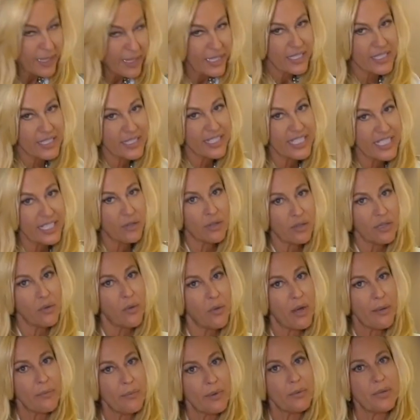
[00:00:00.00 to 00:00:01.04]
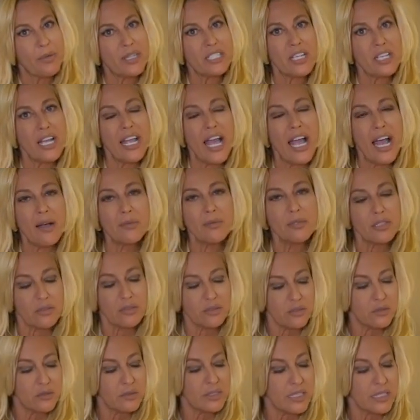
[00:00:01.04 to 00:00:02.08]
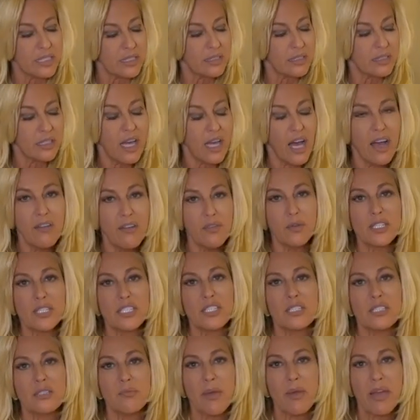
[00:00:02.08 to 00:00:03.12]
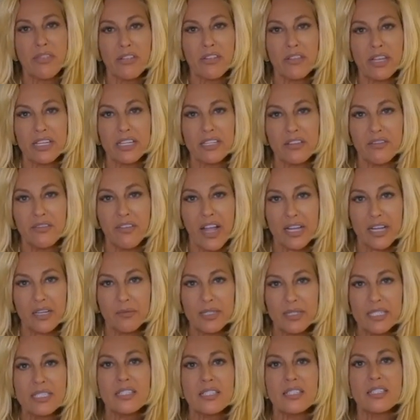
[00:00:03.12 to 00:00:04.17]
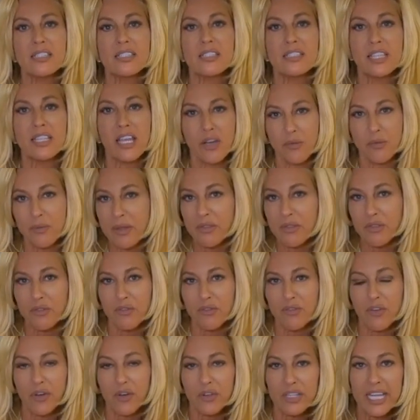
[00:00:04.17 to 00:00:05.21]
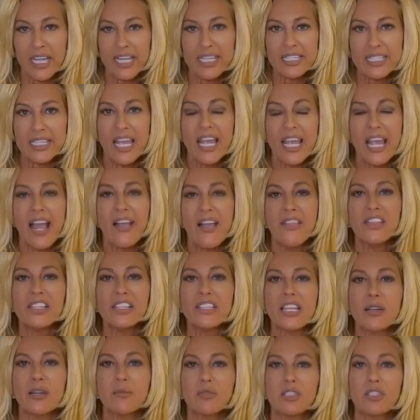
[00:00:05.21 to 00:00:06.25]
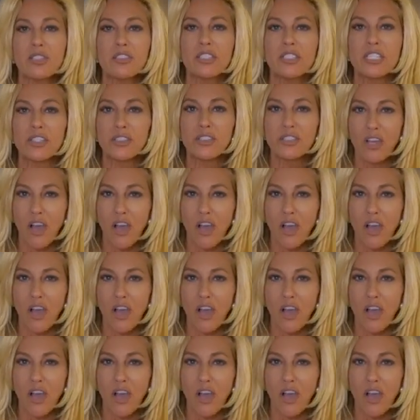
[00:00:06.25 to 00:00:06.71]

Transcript: my secret weapon, which I absolutely love, which is methylated vitamins. This is L-methylfolate, and this helps clear